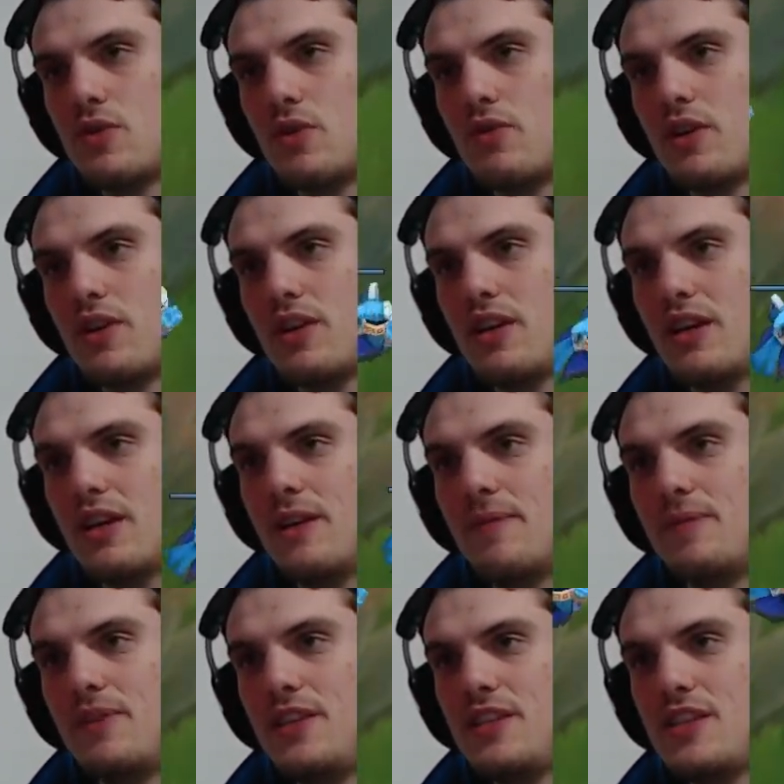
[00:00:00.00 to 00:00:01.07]
one right here
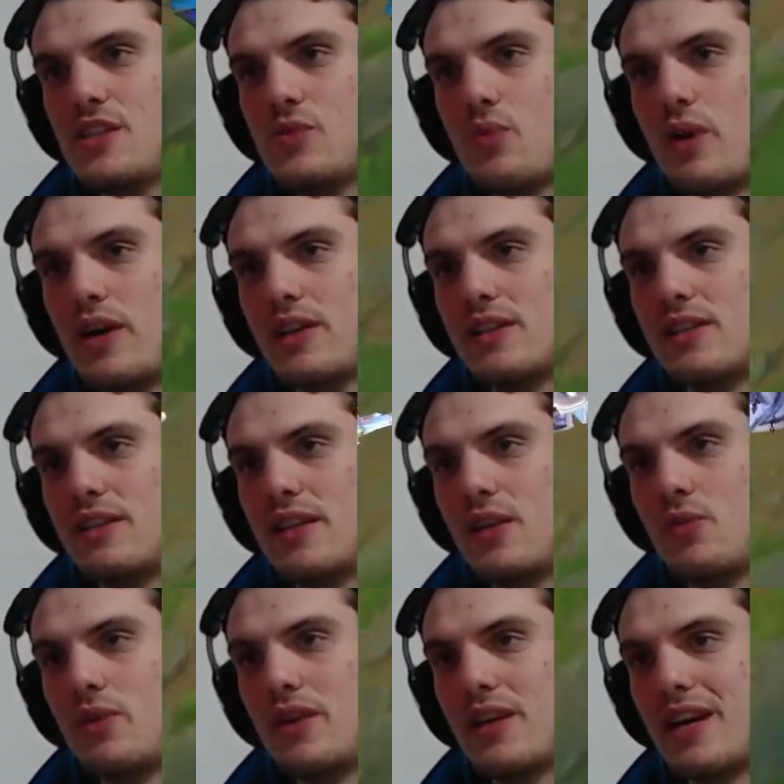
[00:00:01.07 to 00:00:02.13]
this is why the
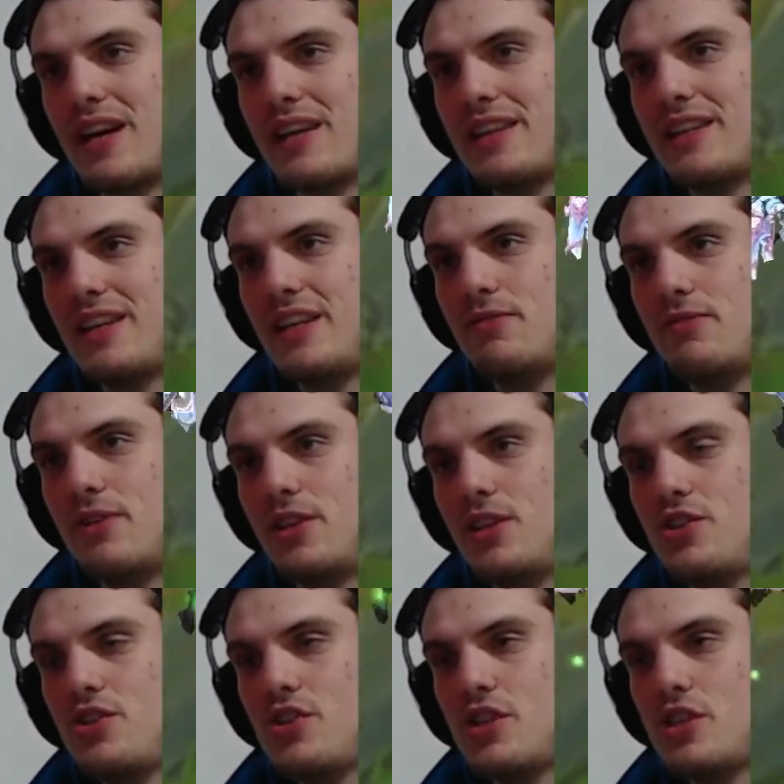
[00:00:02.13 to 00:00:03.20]
trade went kind of
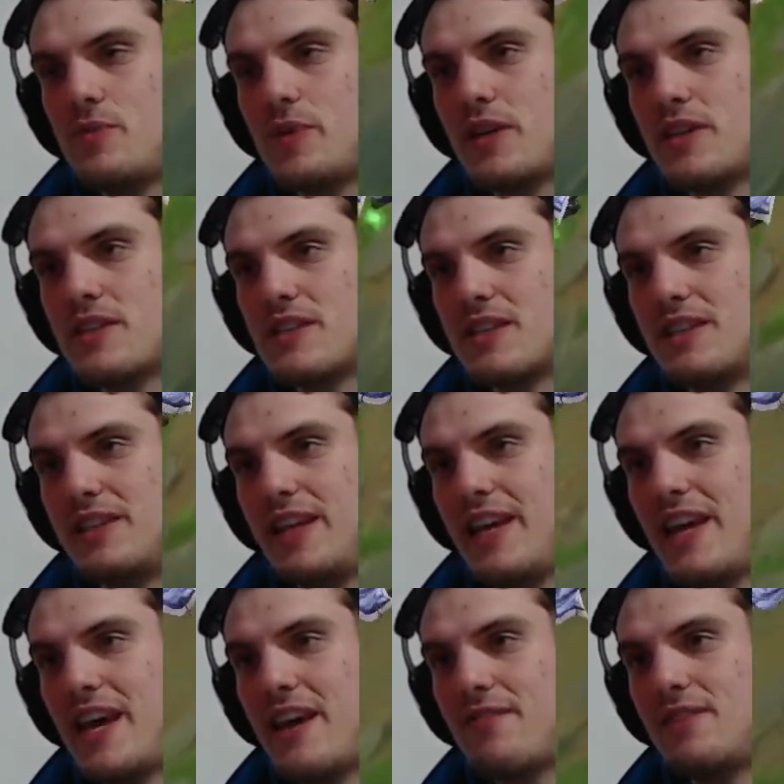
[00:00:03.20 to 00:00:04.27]
evenish is because they
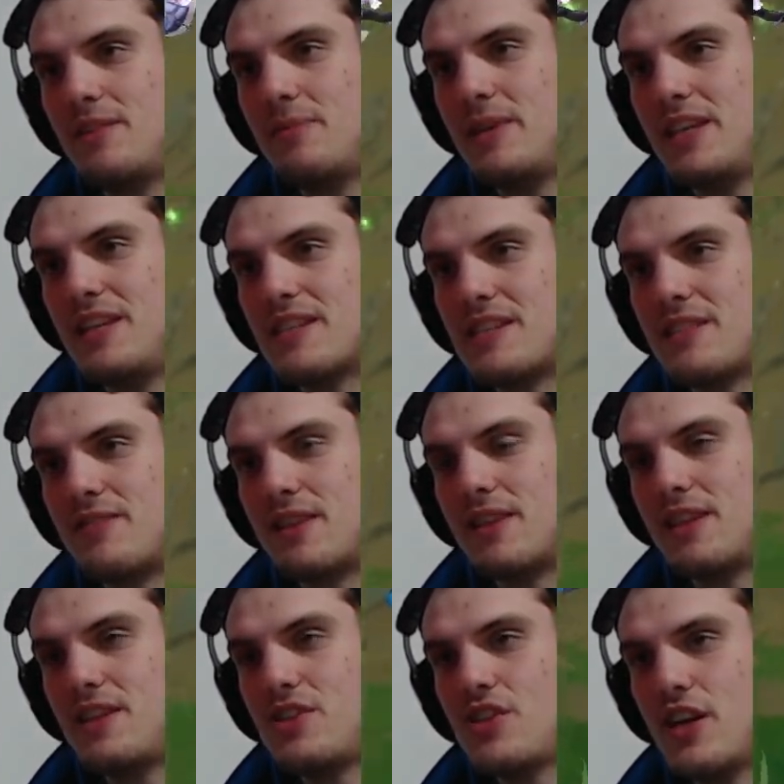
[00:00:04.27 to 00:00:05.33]
have the minions
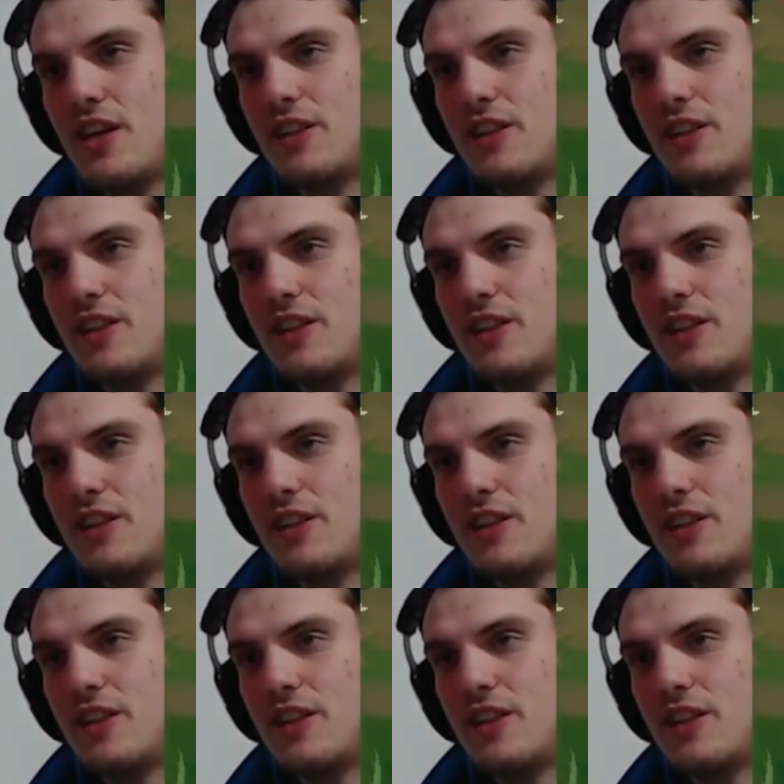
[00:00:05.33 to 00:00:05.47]
advantage